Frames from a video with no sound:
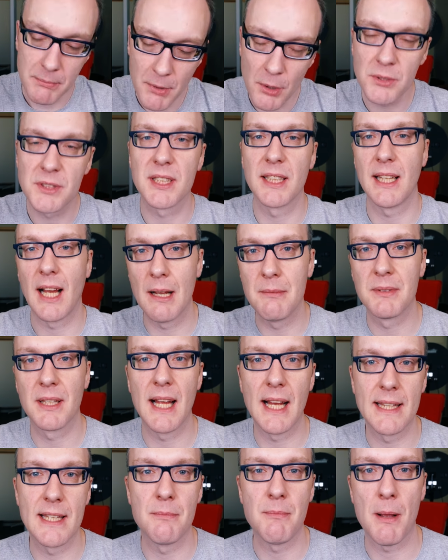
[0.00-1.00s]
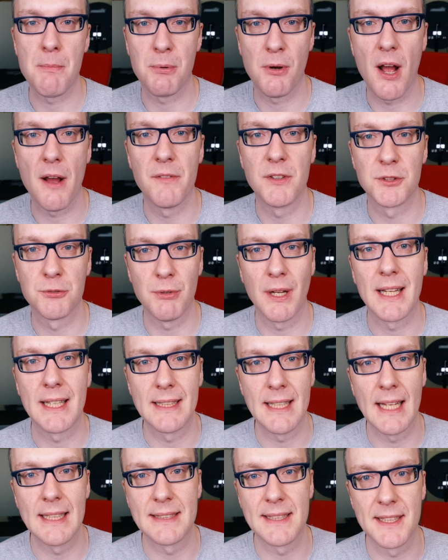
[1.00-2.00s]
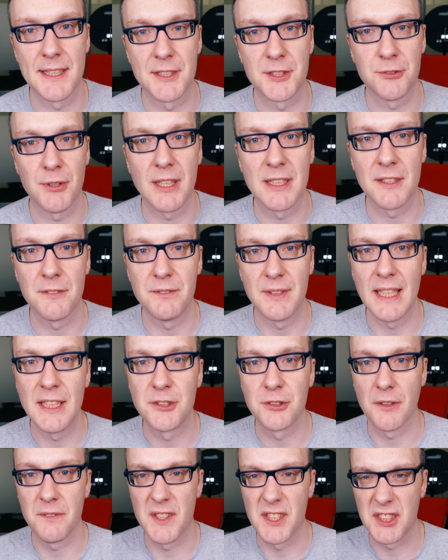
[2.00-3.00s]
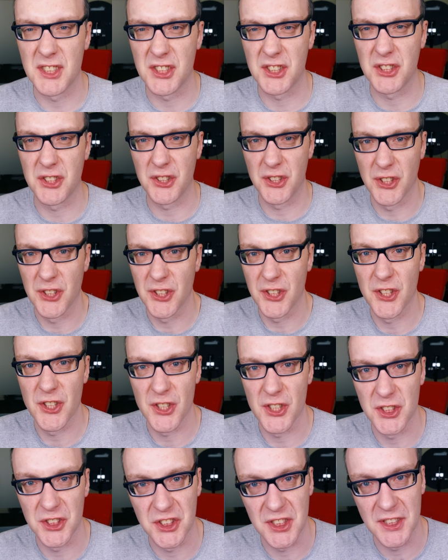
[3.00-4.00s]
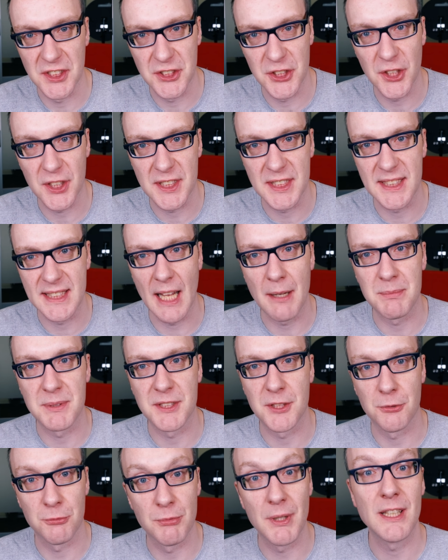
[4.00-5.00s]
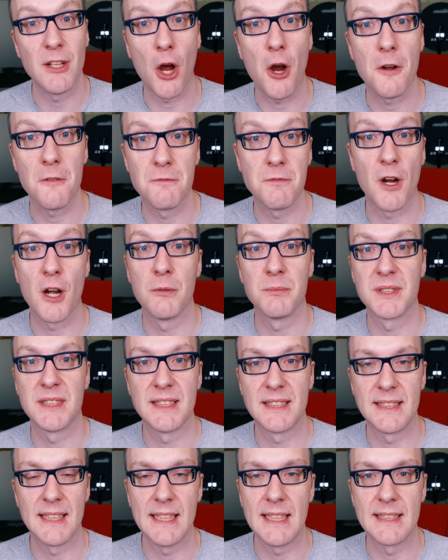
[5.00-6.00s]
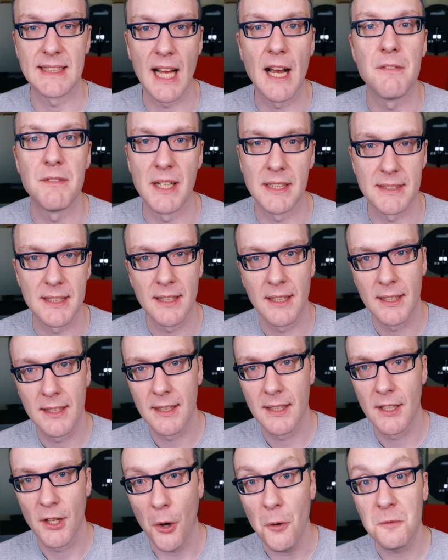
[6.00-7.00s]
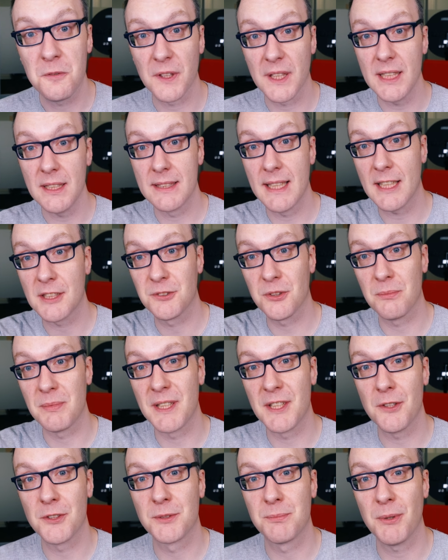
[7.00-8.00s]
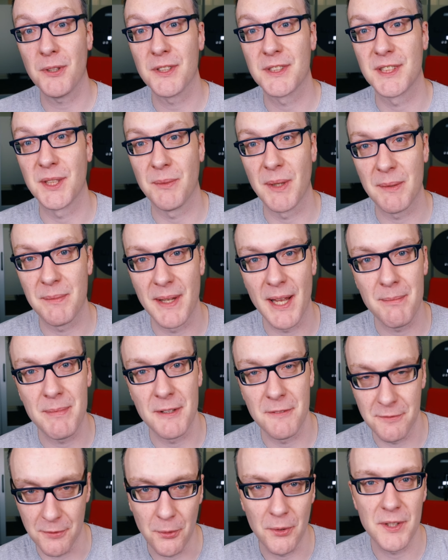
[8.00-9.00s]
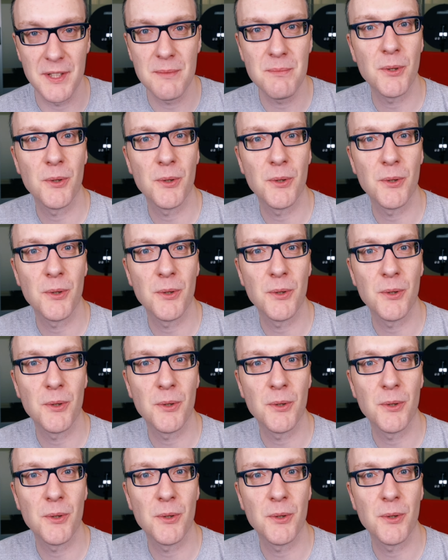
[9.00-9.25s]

But mostly, I'm glad that my province recognized the destructive nature of this scourge and took steps to rid our farms and cities of it. Hopefully, next will be those birds that wake me up at 4 in the